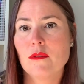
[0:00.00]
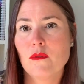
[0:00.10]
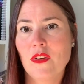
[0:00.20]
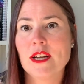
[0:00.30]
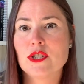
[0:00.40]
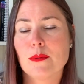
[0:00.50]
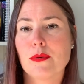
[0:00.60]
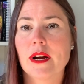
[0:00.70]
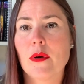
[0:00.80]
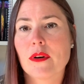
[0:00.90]
finish a
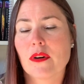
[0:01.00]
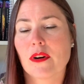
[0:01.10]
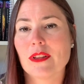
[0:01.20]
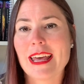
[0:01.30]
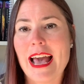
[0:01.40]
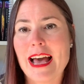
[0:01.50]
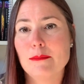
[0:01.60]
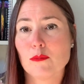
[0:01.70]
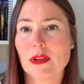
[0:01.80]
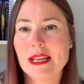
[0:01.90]
pre-order early and
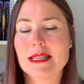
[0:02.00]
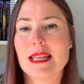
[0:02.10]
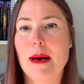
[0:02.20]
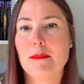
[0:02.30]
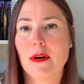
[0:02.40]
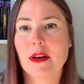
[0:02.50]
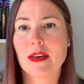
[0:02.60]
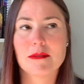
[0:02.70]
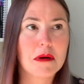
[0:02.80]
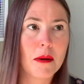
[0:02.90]
release that book
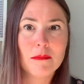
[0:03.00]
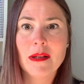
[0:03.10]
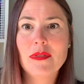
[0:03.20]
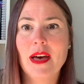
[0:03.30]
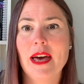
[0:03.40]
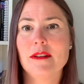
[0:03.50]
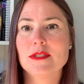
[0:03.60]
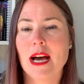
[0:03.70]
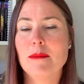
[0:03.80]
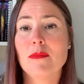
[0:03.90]
a month ahead of
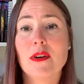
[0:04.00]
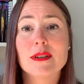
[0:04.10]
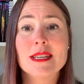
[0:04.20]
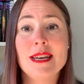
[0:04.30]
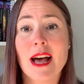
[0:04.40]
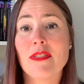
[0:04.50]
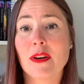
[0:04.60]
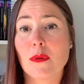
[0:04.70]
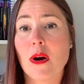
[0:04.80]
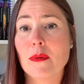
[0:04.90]
time. There is nothing
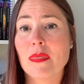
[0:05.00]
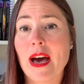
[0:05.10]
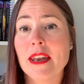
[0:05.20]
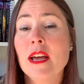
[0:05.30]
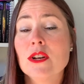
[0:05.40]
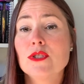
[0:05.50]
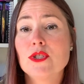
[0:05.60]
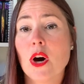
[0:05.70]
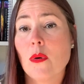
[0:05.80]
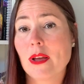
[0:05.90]
wrong with that.
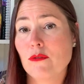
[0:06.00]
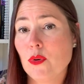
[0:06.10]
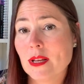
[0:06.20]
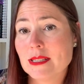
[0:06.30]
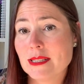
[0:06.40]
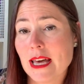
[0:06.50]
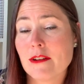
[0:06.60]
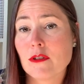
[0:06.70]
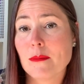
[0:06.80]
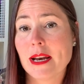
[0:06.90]
So if you can set
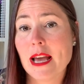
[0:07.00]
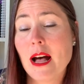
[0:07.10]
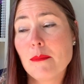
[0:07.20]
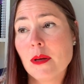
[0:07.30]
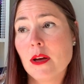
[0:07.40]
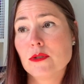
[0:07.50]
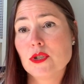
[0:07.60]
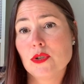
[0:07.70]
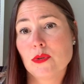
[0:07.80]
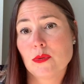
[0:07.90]
everybody up
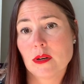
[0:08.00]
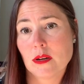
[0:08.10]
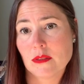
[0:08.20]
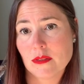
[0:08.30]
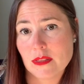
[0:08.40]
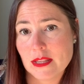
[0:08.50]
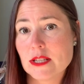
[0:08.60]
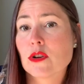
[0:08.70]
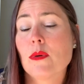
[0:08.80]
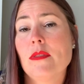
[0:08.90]
to,
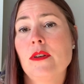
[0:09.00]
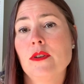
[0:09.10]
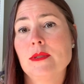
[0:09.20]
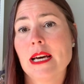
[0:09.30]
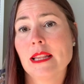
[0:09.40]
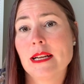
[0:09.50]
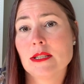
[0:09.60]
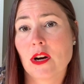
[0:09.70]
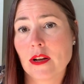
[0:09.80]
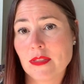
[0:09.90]
these are what the new deadlines
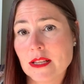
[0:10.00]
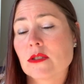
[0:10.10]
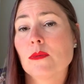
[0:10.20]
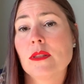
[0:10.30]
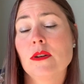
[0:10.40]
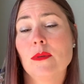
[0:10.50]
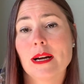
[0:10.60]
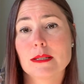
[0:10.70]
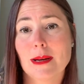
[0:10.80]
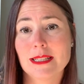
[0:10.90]
are, these are what the new
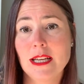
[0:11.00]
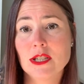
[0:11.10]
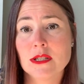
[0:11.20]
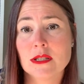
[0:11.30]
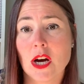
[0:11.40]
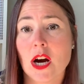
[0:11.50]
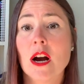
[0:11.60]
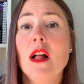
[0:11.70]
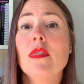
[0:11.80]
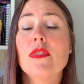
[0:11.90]
expectations are,
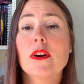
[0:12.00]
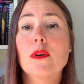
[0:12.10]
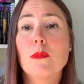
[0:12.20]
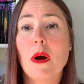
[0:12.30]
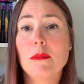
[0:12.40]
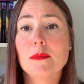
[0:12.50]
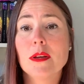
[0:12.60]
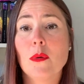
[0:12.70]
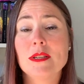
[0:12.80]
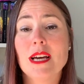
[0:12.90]
they're probably
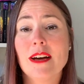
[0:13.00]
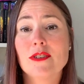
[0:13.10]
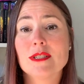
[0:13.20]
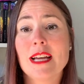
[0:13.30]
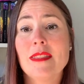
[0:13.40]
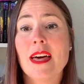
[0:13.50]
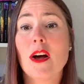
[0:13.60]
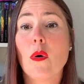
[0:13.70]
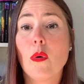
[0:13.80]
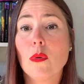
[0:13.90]
going to understand that
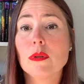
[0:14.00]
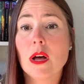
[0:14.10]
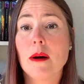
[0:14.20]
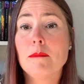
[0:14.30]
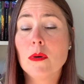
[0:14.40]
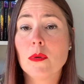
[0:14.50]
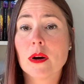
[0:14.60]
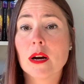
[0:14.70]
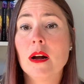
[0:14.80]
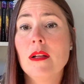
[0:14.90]
a whole lot
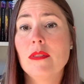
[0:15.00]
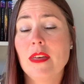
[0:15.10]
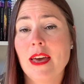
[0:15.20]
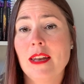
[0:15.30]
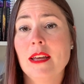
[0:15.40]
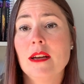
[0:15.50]
more than